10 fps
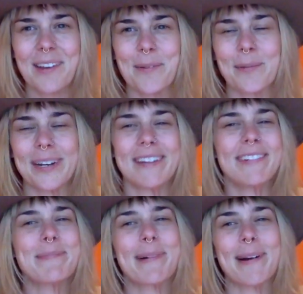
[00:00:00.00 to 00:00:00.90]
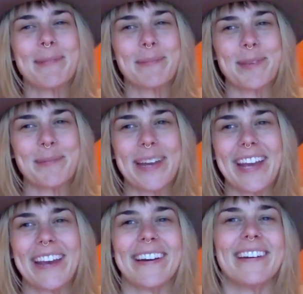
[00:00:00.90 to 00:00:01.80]
Whatever problem you may
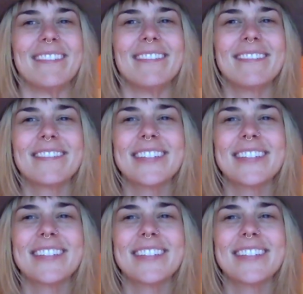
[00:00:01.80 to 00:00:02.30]
have,